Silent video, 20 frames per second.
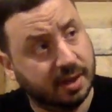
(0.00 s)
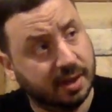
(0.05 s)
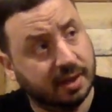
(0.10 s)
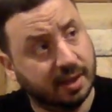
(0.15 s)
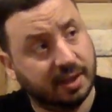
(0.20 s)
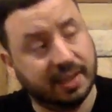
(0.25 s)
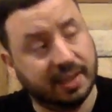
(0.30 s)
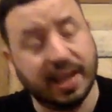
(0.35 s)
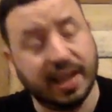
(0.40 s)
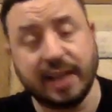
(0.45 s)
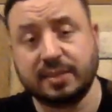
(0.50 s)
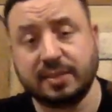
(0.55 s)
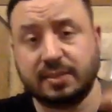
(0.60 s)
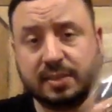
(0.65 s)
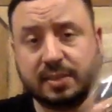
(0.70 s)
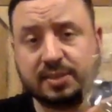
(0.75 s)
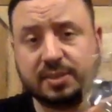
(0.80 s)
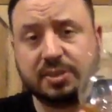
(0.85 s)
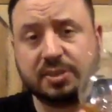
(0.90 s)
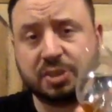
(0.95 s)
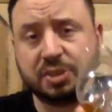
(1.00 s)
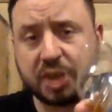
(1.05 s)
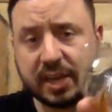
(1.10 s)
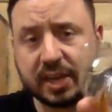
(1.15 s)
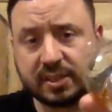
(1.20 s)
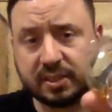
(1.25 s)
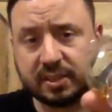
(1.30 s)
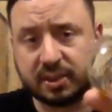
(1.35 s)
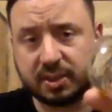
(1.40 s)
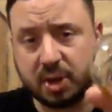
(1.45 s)
Yes, this is
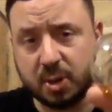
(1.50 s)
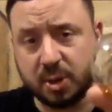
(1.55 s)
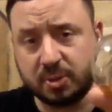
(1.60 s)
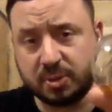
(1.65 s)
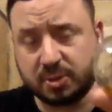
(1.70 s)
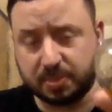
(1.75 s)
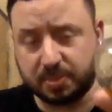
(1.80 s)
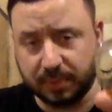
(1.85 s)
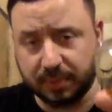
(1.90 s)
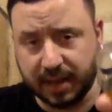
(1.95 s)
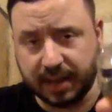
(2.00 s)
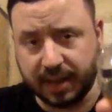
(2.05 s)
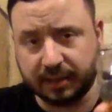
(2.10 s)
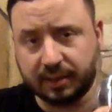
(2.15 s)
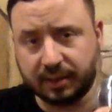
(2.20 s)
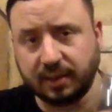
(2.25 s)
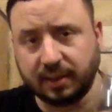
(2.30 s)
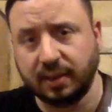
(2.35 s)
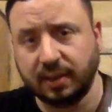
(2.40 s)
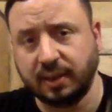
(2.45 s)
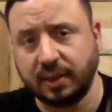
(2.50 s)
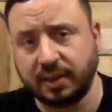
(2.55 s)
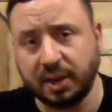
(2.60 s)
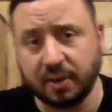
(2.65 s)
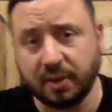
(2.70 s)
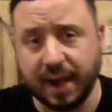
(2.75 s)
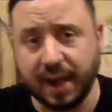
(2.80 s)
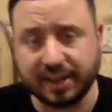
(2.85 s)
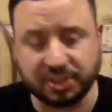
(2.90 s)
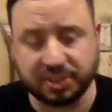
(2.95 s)
Jason Coates blend.
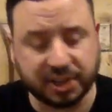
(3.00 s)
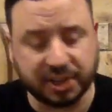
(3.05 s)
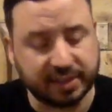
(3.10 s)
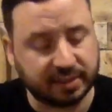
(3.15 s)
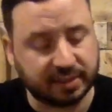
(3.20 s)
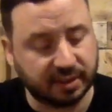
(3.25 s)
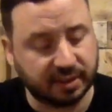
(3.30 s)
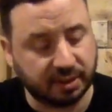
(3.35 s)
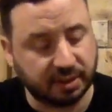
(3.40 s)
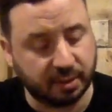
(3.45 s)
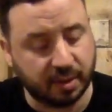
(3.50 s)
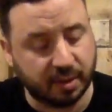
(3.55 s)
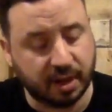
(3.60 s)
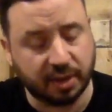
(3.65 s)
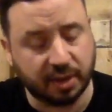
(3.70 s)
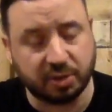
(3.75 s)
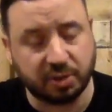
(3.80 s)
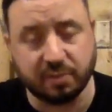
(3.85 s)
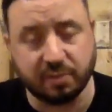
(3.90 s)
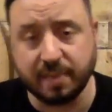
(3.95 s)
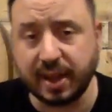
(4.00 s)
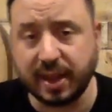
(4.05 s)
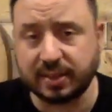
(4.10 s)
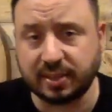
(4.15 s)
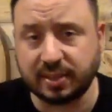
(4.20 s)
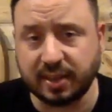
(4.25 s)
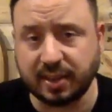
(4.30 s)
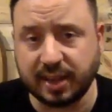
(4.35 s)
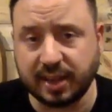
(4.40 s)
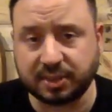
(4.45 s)
Congrats, Jason. You, uh, you've made it
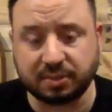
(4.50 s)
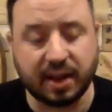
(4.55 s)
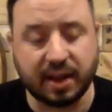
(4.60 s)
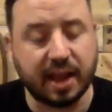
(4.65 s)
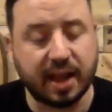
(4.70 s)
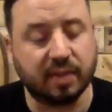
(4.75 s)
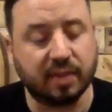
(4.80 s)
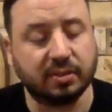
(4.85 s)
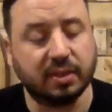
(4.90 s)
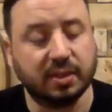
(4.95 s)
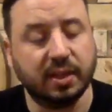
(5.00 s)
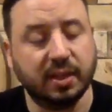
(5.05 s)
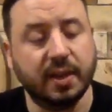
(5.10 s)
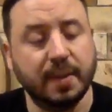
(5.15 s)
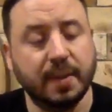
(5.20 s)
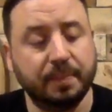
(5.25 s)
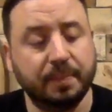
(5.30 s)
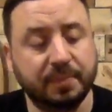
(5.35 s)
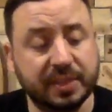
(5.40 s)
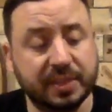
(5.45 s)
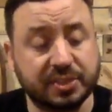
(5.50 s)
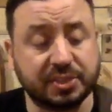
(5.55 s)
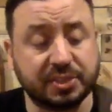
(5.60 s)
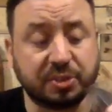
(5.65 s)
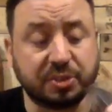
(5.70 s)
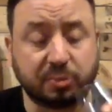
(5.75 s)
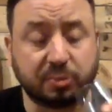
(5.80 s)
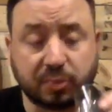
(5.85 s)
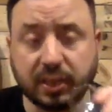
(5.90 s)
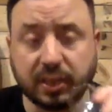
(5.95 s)
to the next round. This is
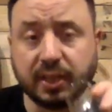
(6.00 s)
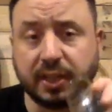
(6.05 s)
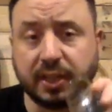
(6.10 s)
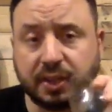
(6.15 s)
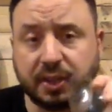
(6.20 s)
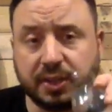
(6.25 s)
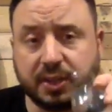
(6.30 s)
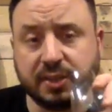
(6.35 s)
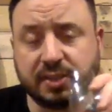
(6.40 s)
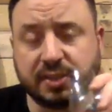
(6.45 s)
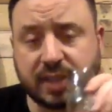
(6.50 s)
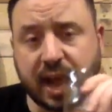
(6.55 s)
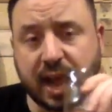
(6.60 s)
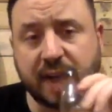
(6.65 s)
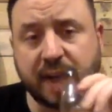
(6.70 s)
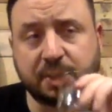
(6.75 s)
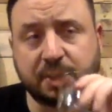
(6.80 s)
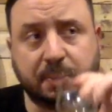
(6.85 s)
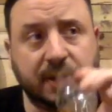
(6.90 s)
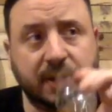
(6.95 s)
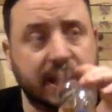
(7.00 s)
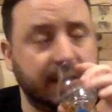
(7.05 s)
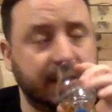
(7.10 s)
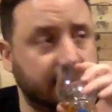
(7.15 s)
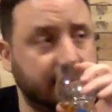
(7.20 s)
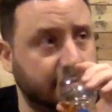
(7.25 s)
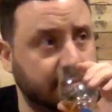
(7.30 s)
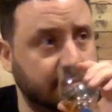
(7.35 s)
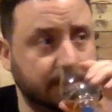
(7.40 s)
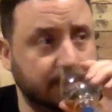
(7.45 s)
a really good Scotch blend.